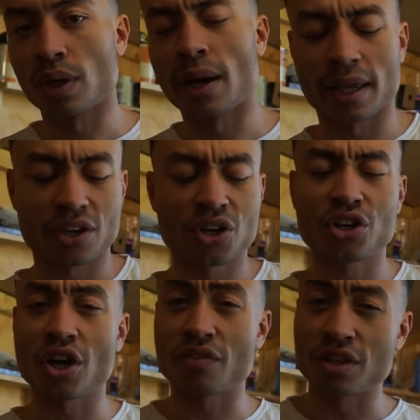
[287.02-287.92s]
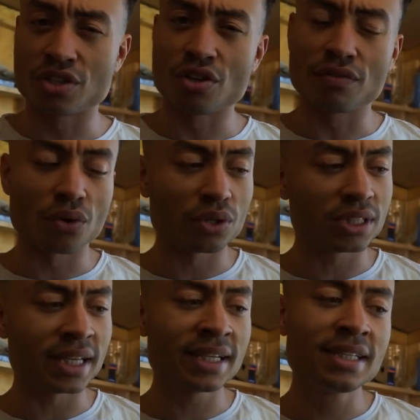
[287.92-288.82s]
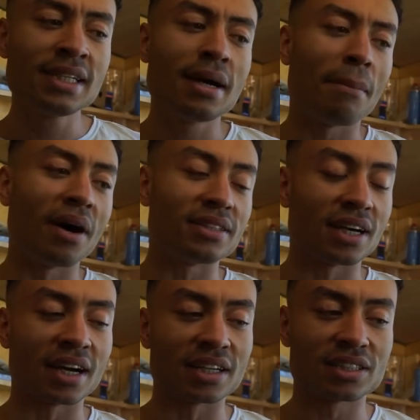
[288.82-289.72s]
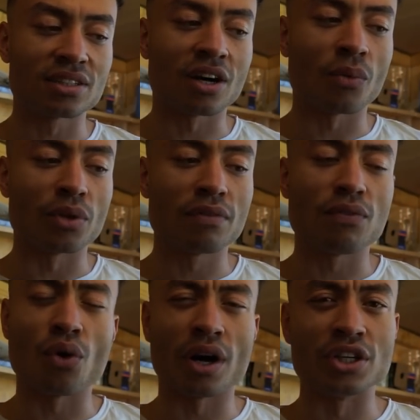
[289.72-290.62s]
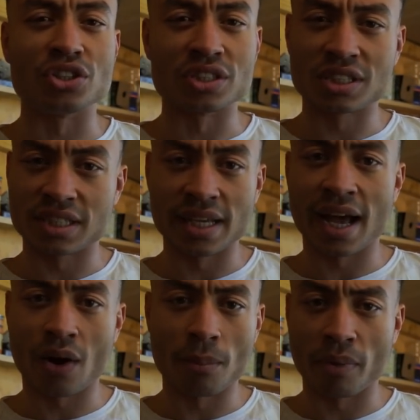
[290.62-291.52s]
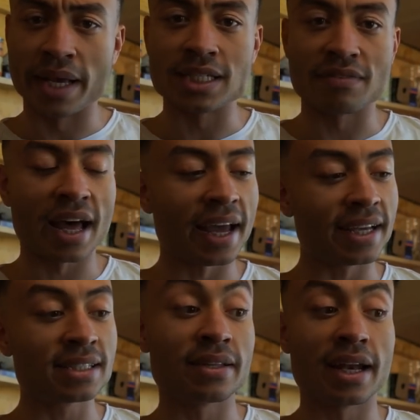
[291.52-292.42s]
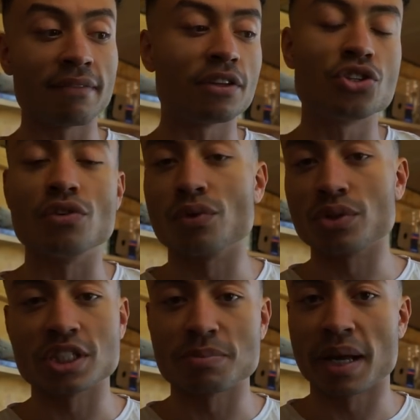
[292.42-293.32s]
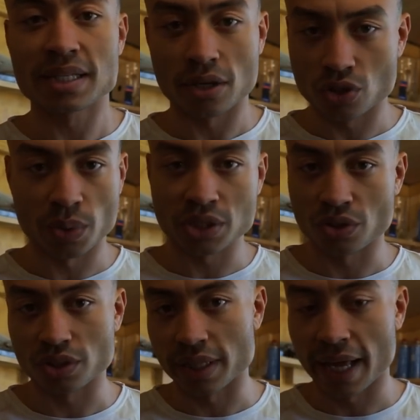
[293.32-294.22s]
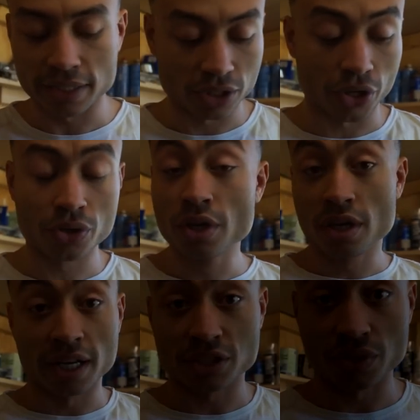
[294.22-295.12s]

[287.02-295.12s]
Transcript: one. I could go for the 240, but I'm going to start with a 400 and see how abrasive that is, and then if the 240 is better I'll switch onto that. So let's